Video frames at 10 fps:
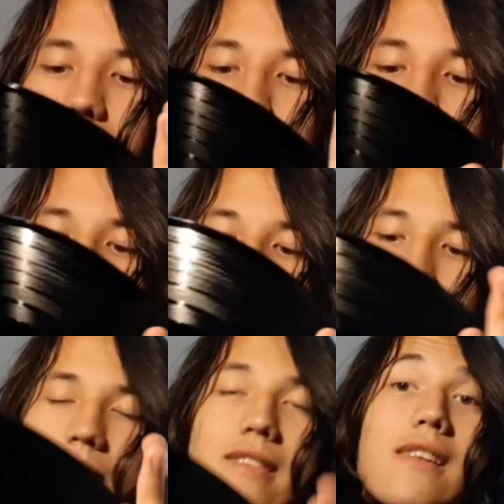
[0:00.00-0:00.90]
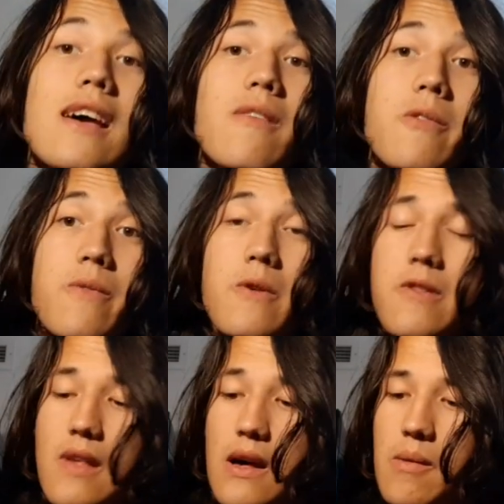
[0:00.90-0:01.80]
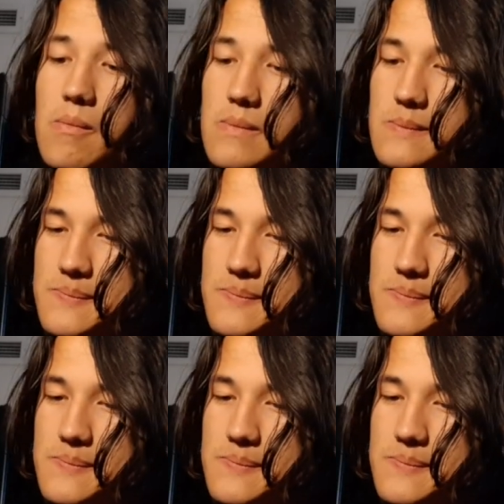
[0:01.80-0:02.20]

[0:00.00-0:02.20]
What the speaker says: Yeah, I played this today for the first time.